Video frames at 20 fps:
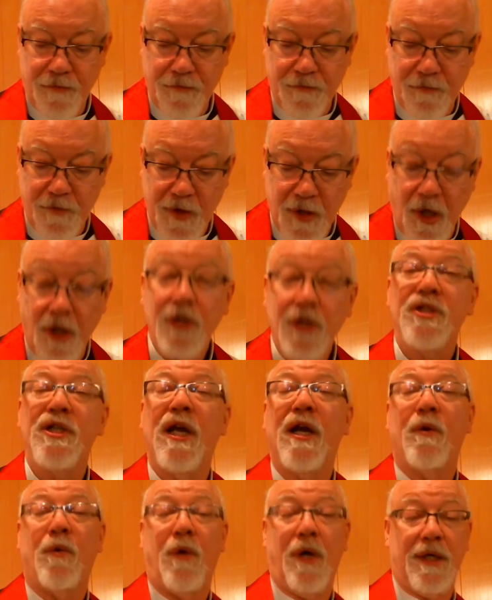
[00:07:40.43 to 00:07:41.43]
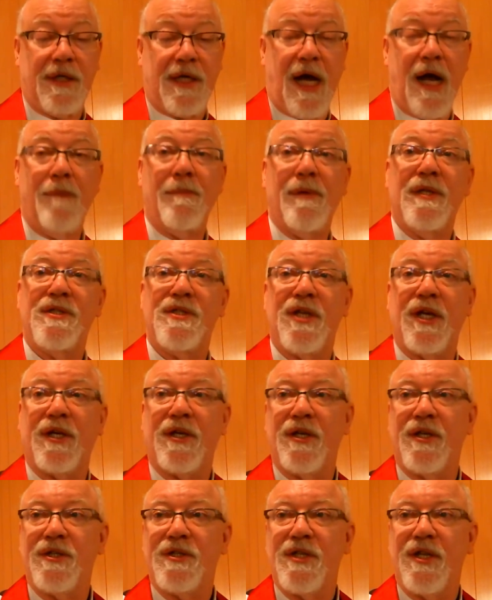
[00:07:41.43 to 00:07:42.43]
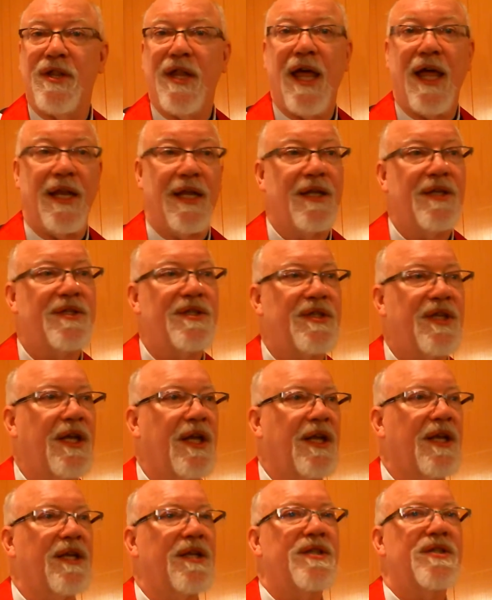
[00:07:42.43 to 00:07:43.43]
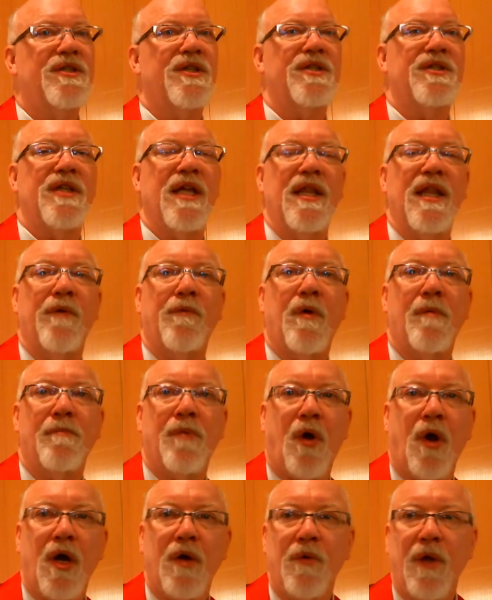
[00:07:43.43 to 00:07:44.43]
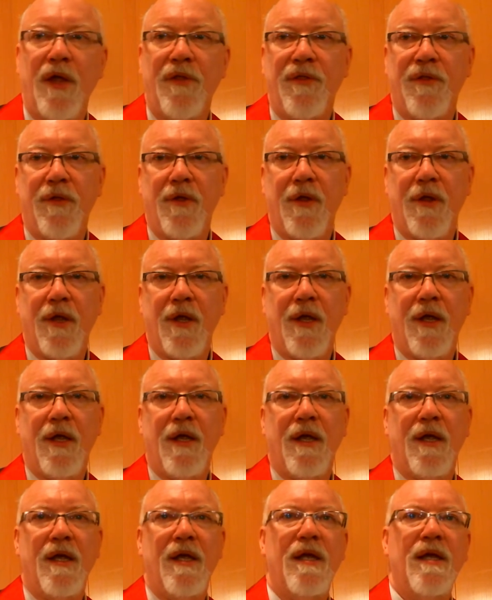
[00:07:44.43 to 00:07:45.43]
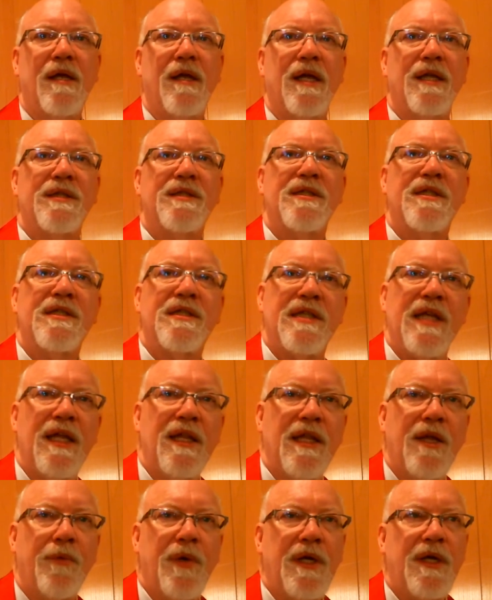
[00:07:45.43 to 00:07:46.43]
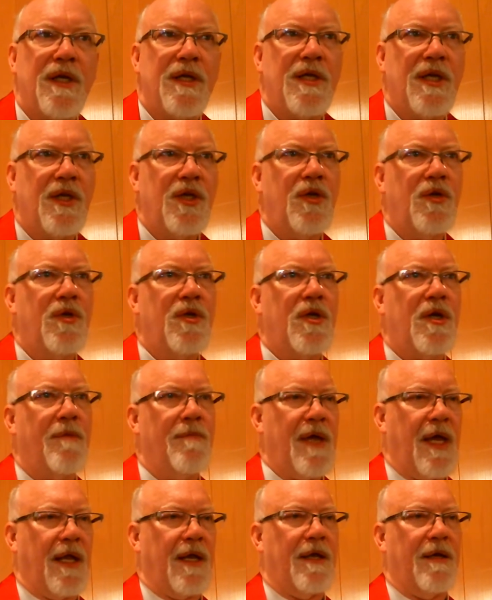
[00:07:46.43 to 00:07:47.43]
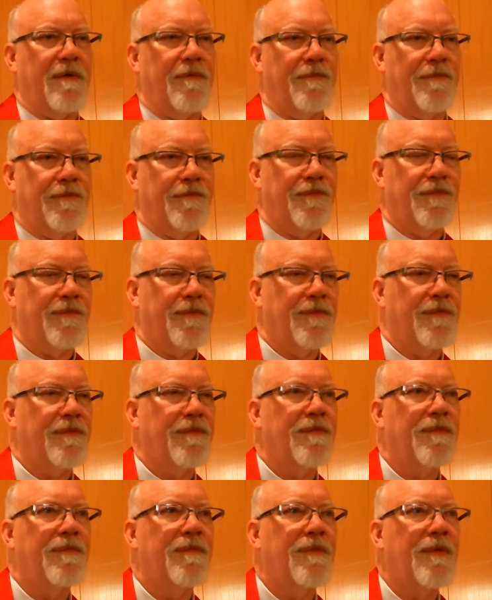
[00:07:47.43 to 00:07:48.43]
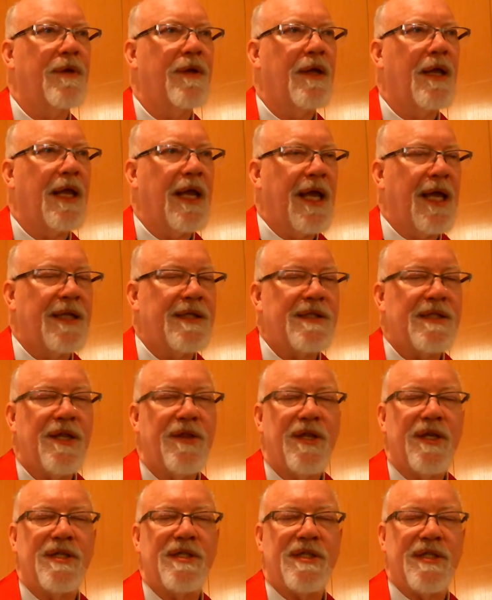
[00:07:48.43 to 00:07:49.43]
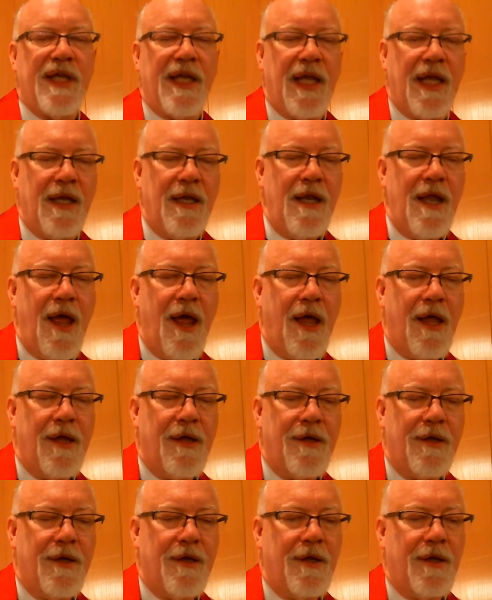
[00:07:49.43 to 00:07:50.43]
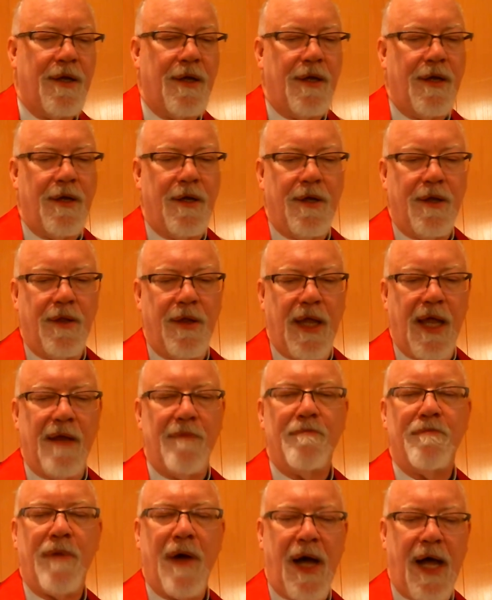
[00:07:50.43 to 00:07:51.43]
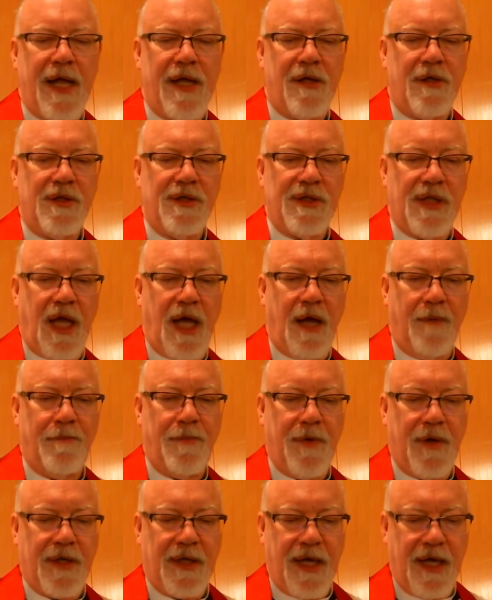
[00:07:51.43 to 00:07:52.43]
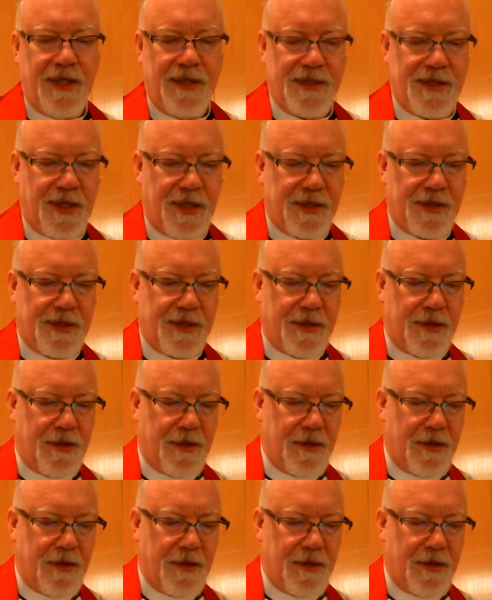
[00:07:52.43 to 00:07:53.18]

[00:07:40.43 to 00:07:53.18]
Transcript: we all share one common sickness, and that is sin. It's the sin that we're born with, it's the sin that we continue to commit. It's the sin that piles up against us.